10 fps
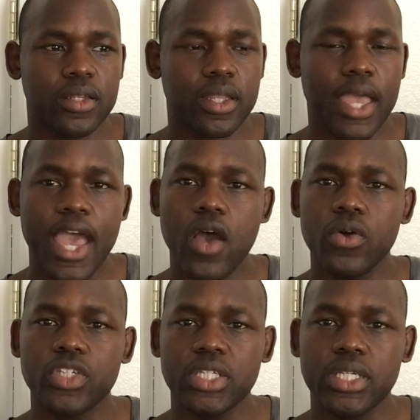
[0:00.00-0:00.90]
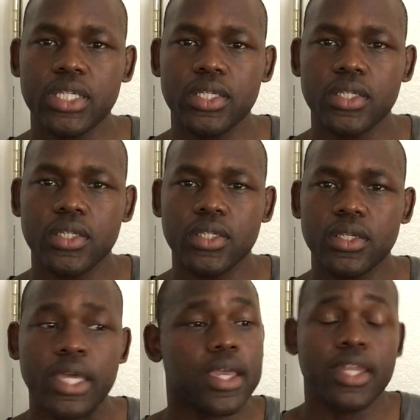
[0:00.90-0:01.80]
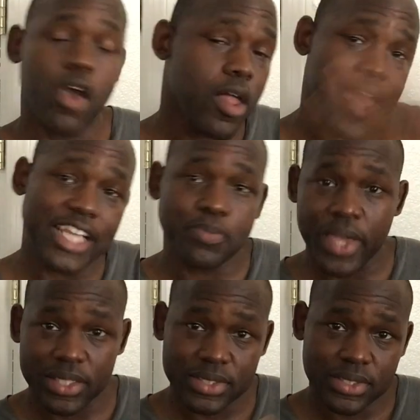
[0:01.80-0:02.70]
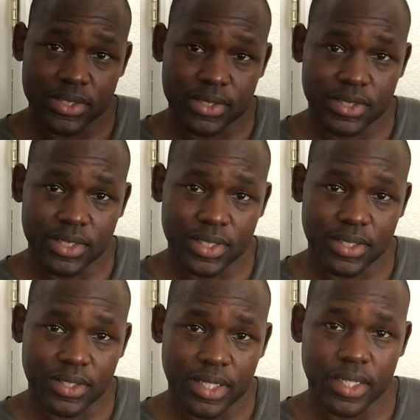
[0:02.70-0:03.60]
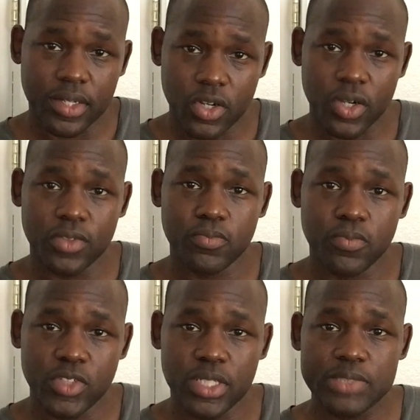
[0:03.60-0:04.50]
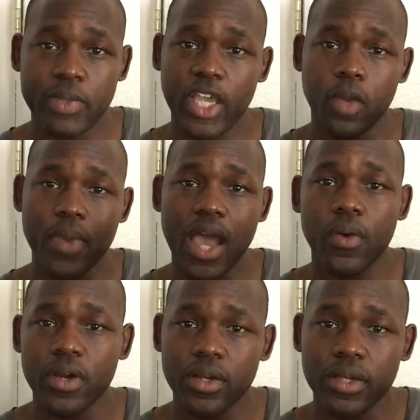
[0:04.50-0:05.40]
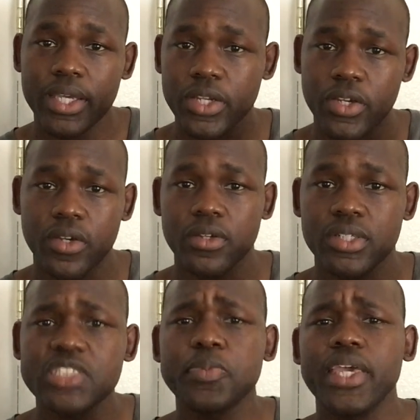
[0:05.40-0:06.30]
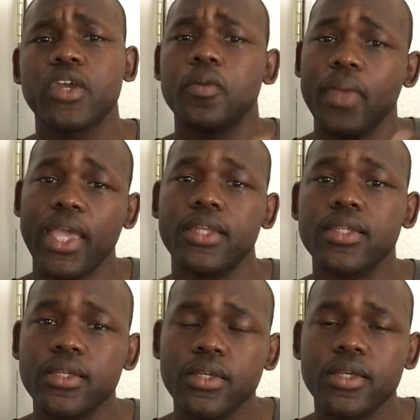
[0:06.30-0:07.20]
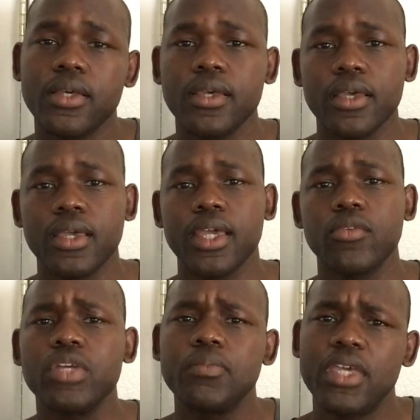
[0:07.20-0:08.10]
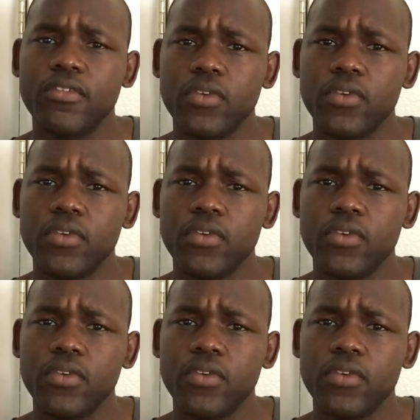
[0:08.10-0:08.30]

how she, in all aspects, in her displaying her power, in her displaying her pain, and really being